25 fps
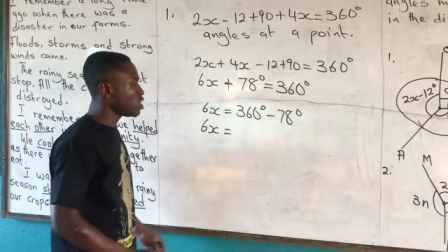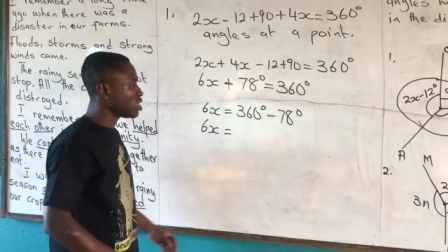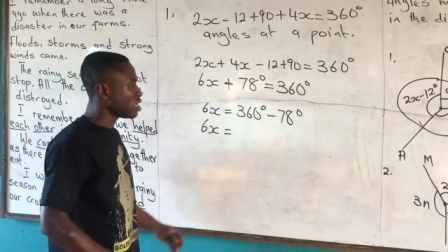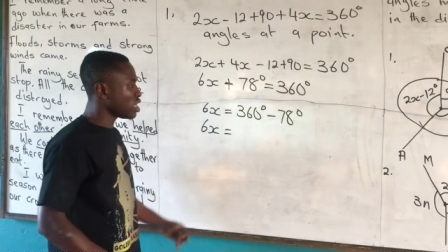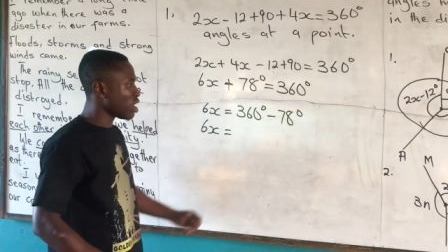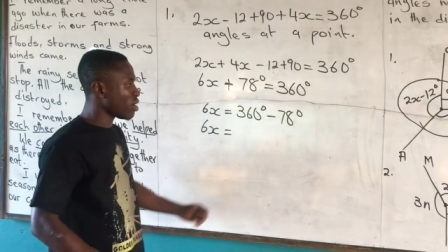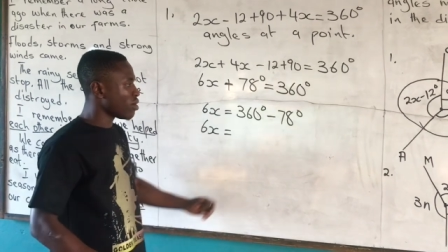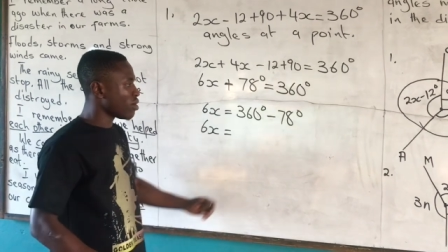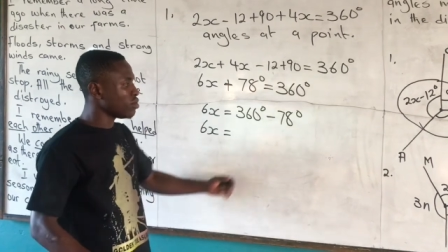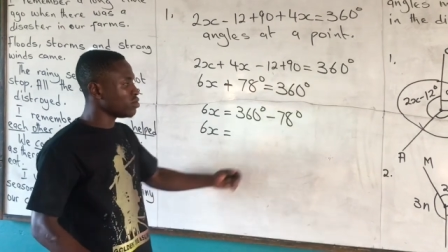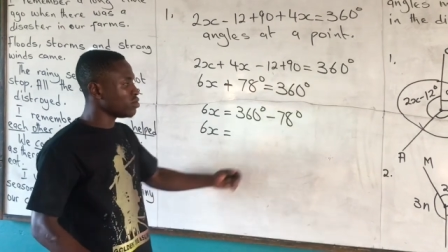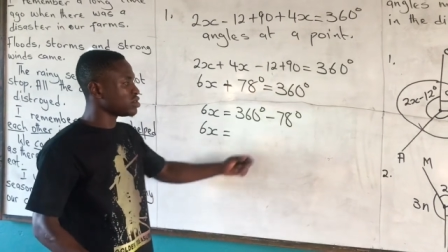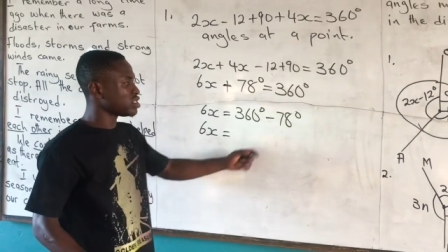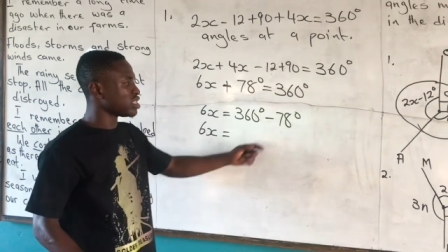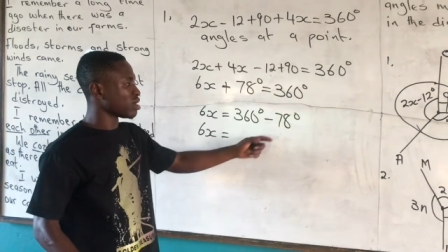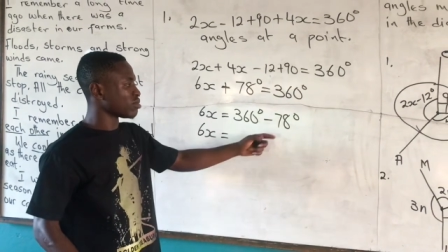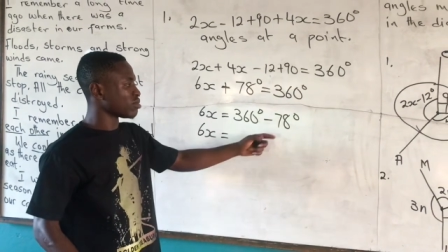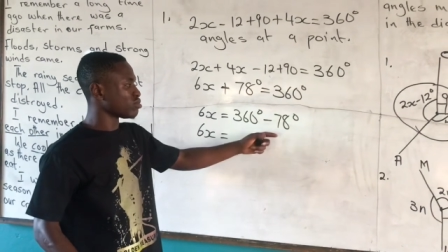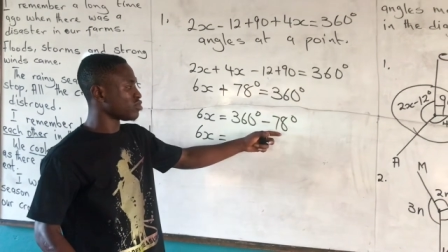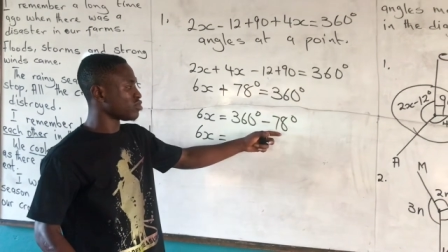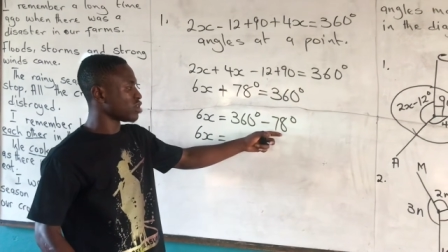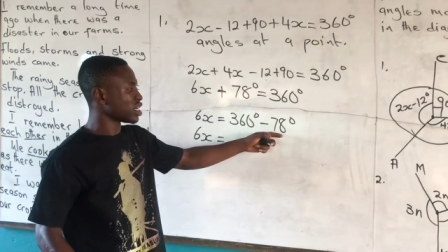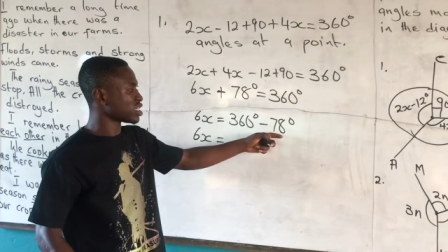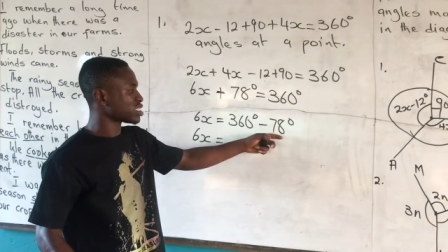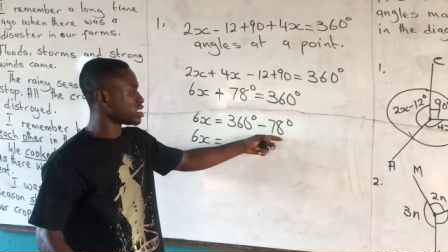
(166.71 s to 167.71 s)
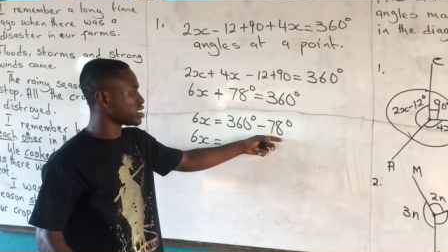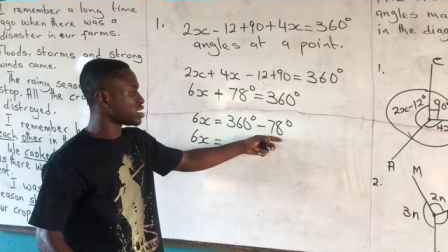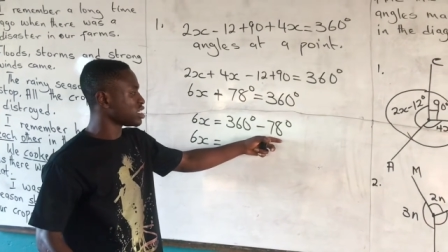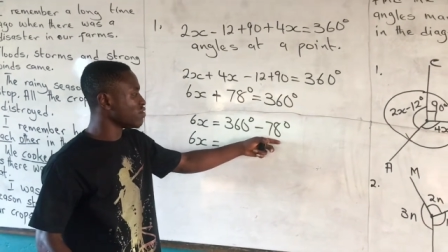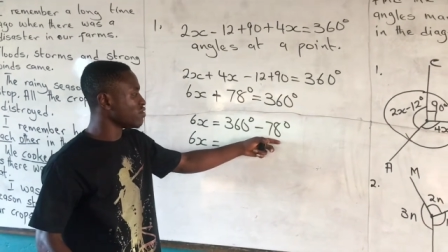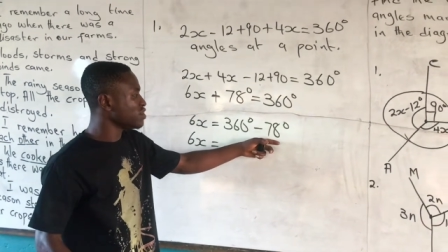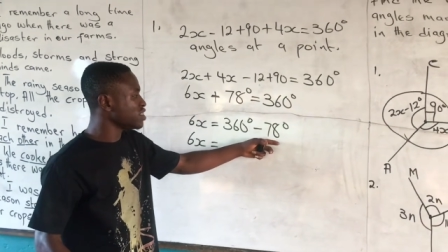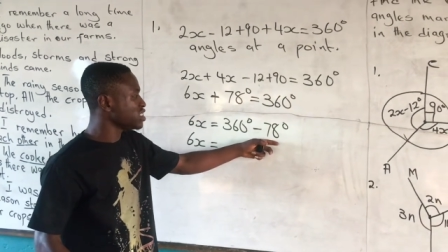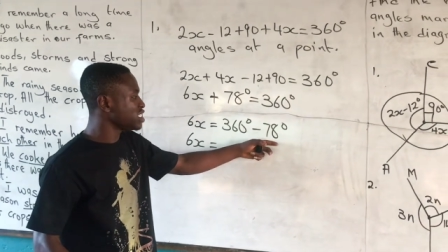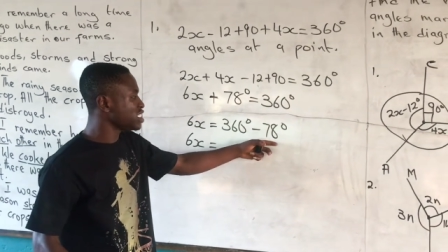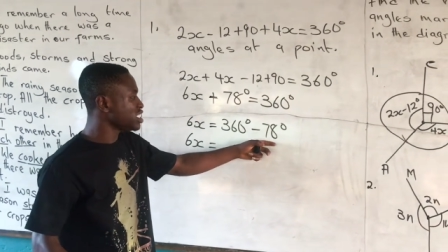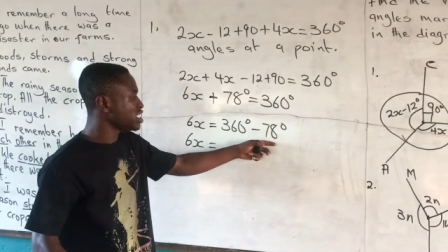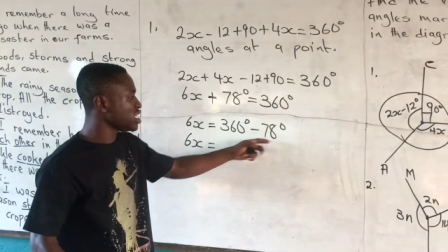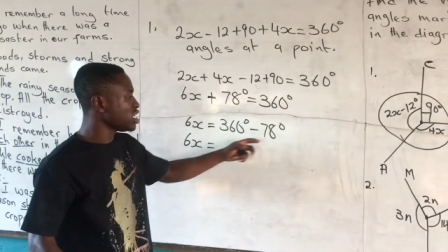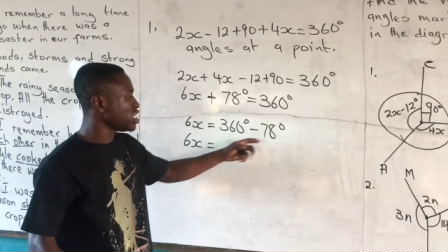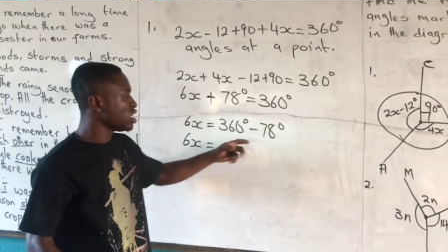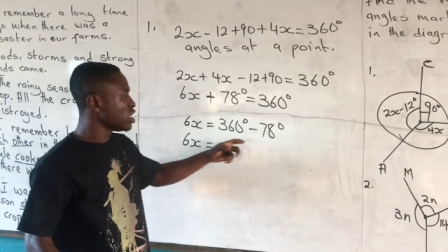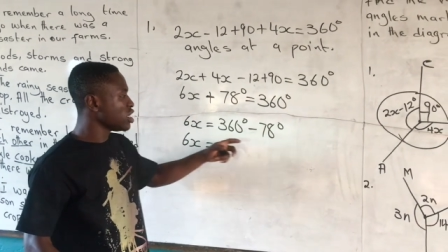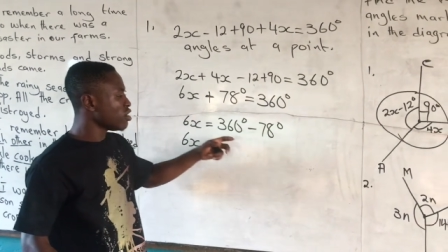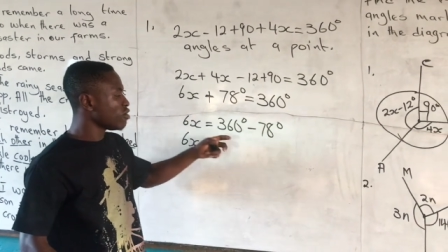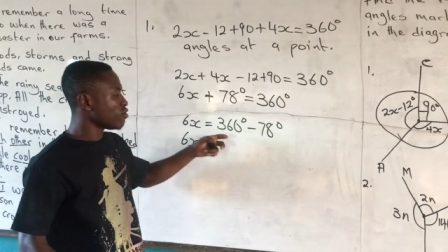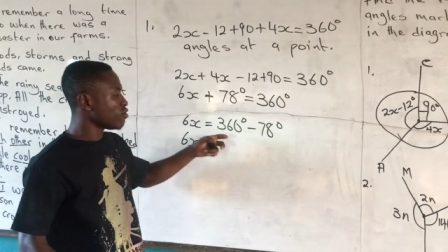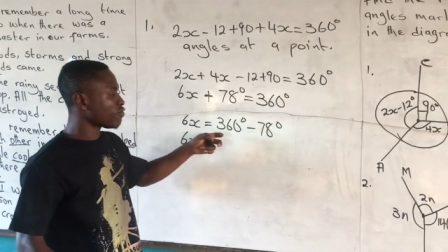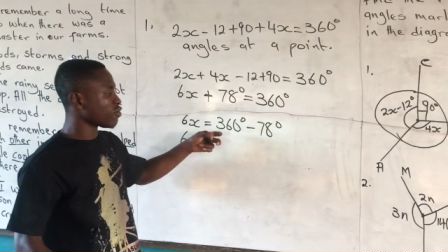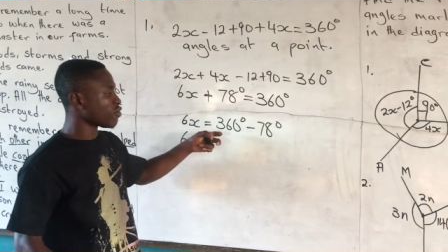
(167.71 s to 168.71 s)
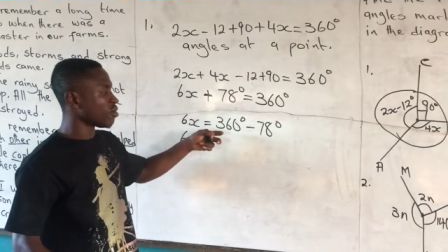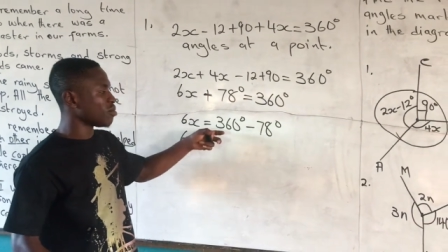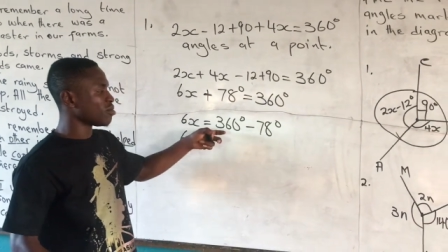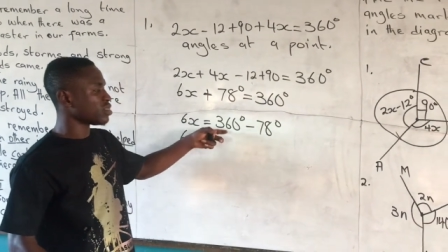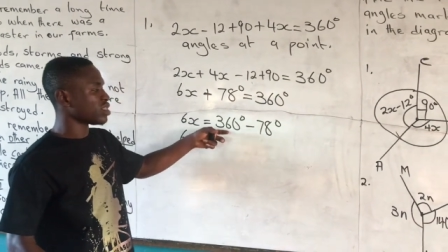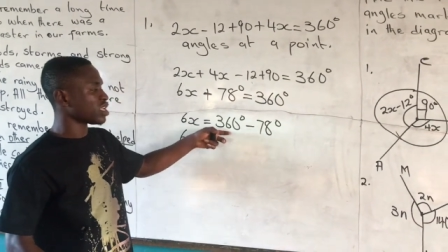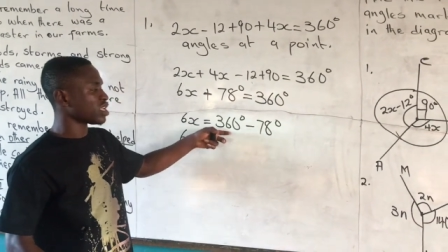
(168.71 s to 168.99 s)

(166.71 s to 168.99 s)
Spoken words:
Now when we subtract 70 from